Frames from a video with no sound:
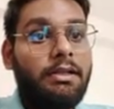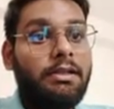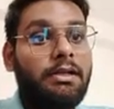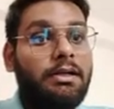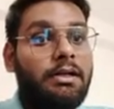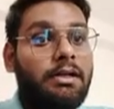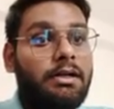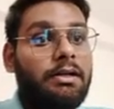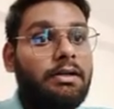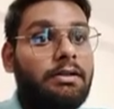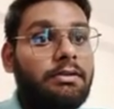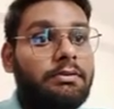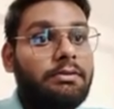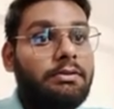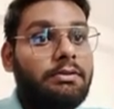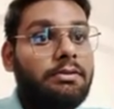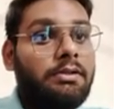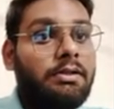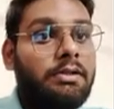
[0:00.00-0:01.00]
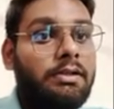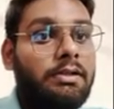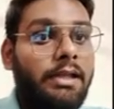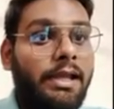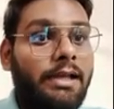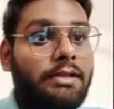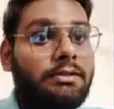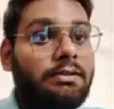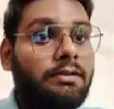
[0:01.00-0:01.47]
The
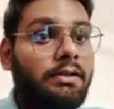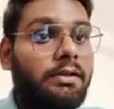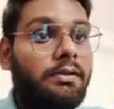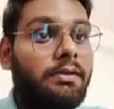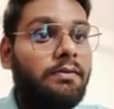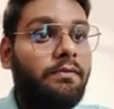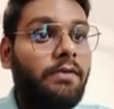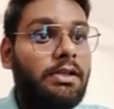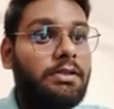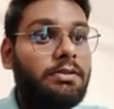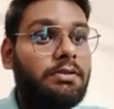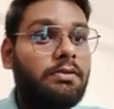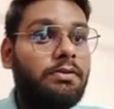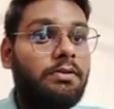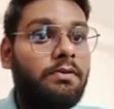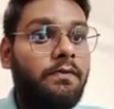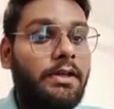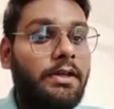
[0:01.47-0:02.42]
legs on